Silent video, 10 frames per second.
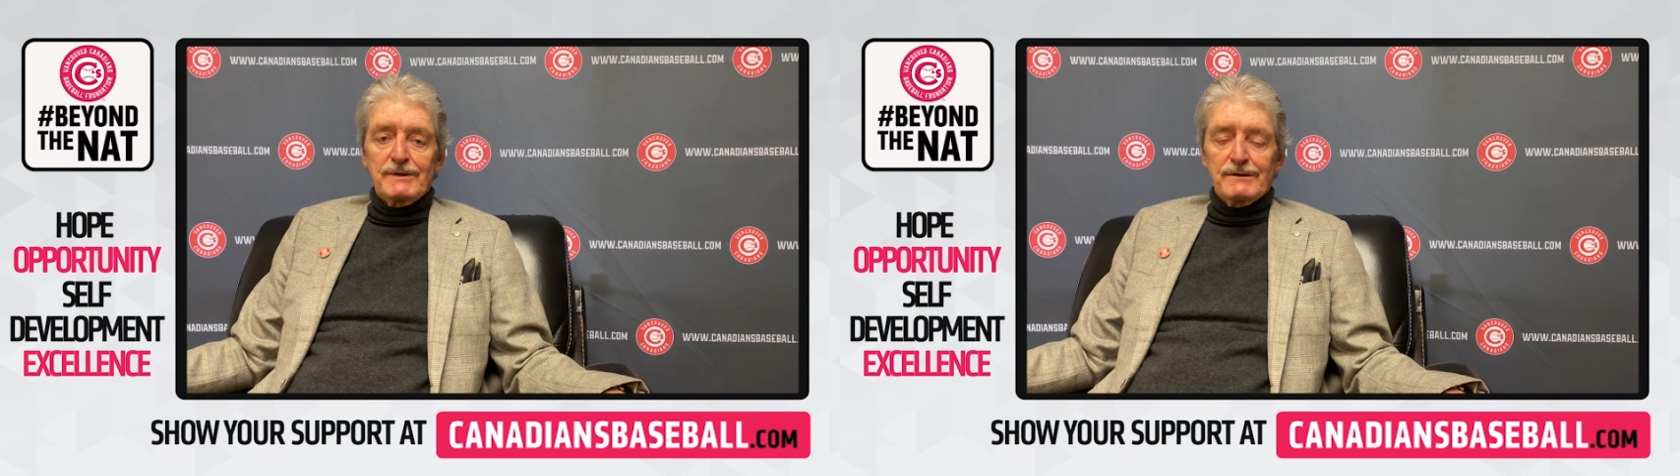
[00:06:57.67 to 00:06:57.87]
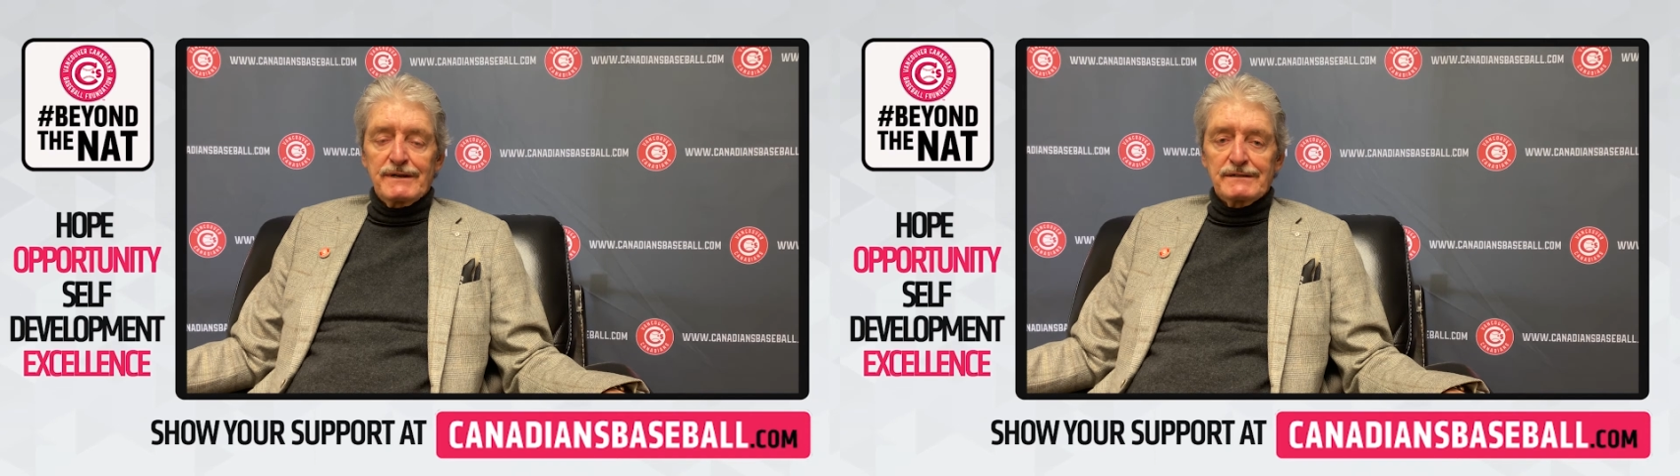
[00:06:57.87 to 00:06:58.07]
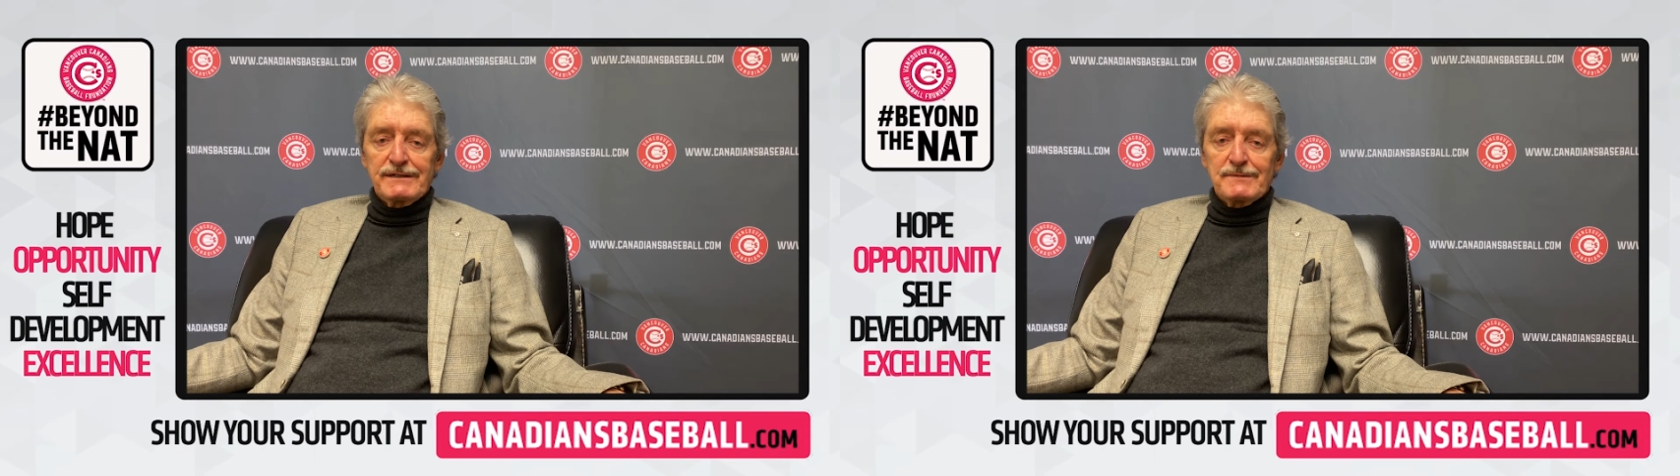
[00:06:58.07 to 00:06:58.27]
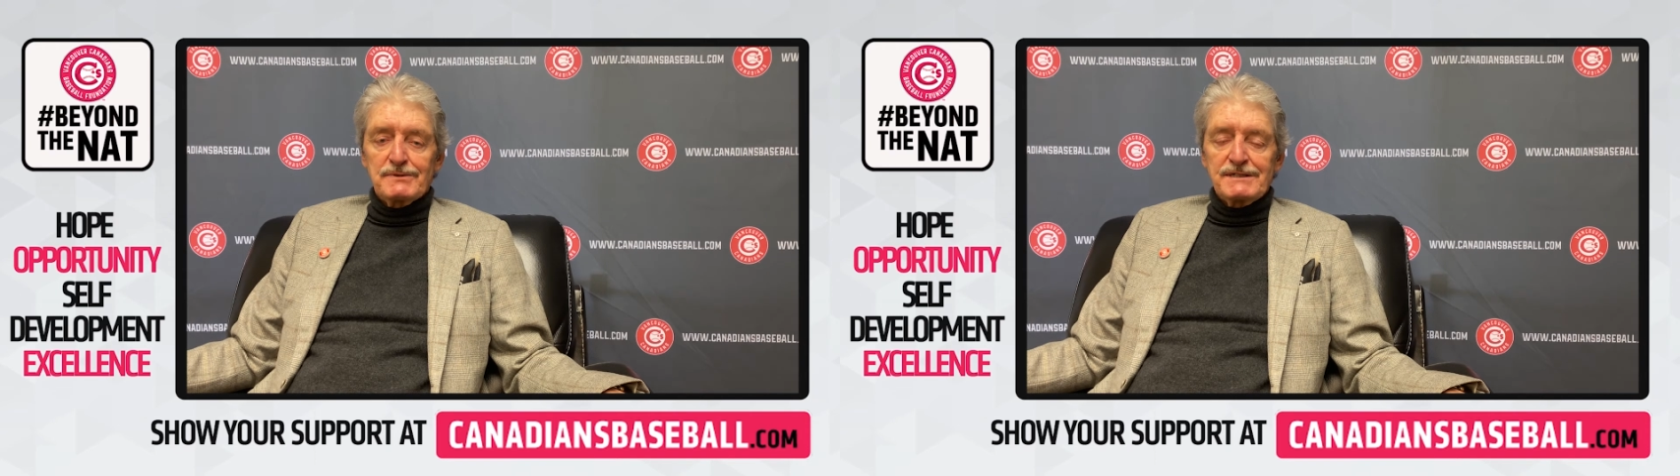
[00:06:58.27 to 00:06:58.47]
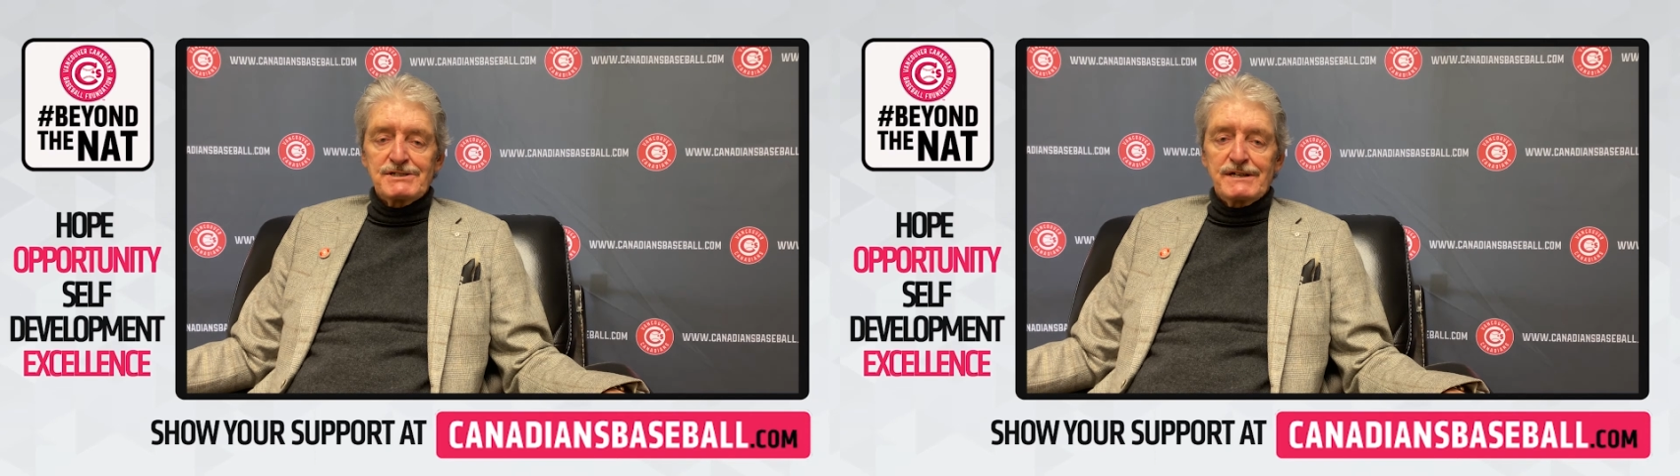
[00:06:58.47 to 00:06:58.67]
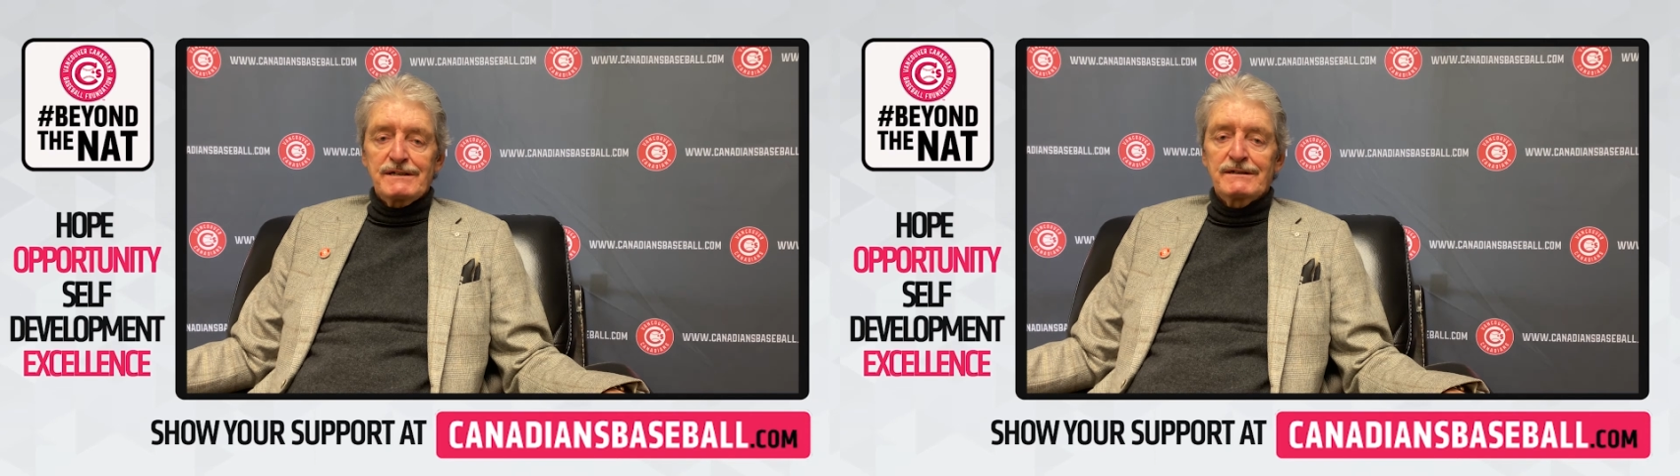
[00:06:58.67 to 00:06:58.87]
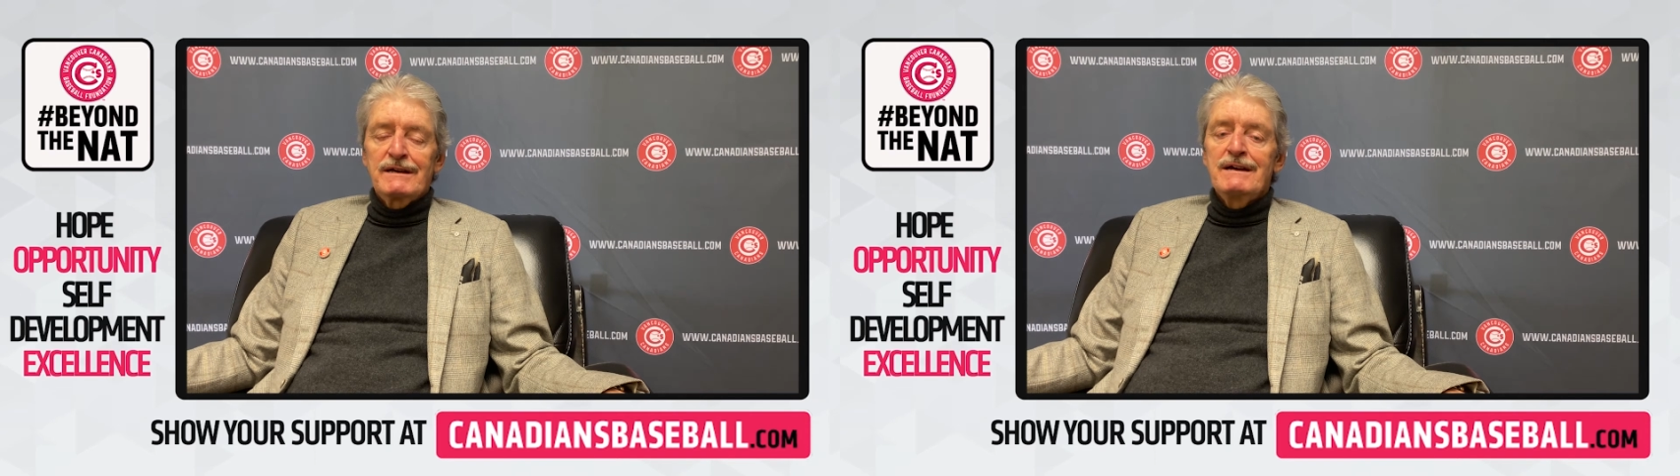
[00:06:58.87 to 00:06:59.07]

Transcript: we greatly appreciate.